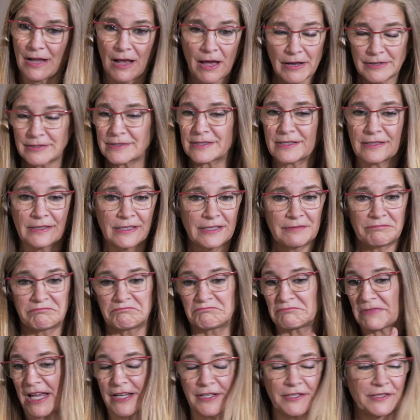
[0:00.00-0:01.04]
honestly,
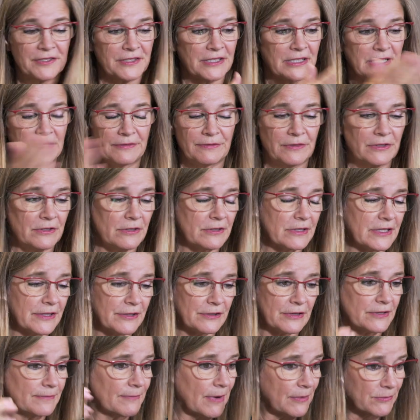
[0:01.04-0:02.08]
I just didn't even,
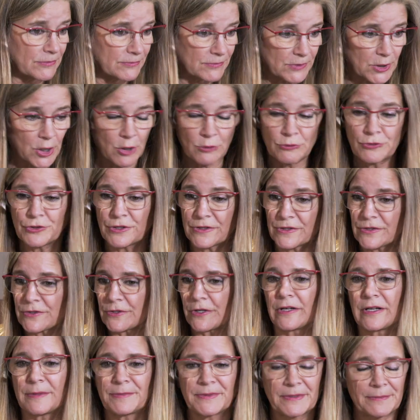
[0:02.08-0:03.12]
I'm coaching
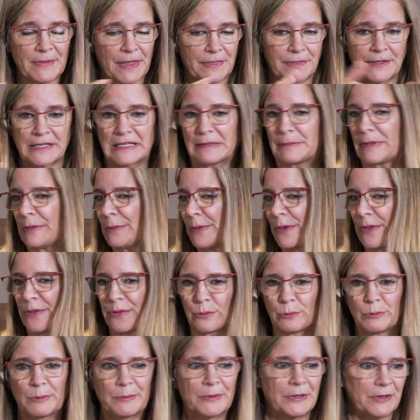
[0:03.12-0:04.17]
startups, I'm not thinking about whether
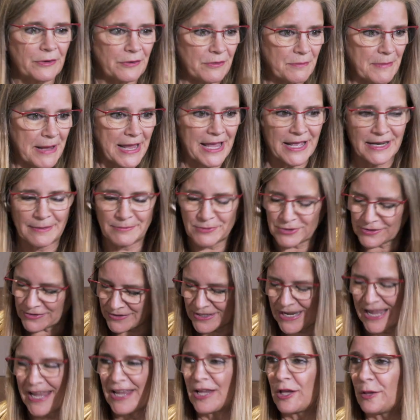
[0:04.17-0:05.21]
they're a woman or a man, I'm
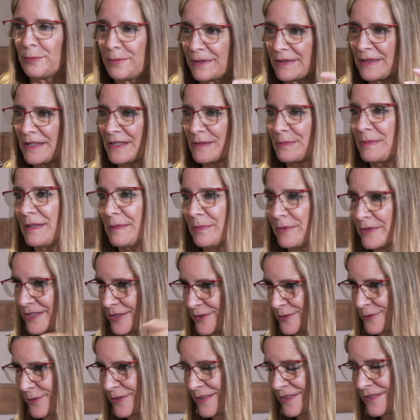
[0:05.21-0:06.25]
just helping these people
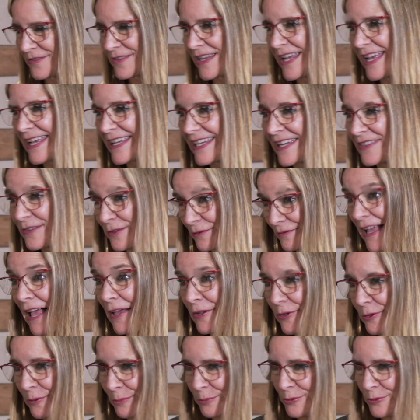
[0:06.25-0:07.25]
to sort of get their value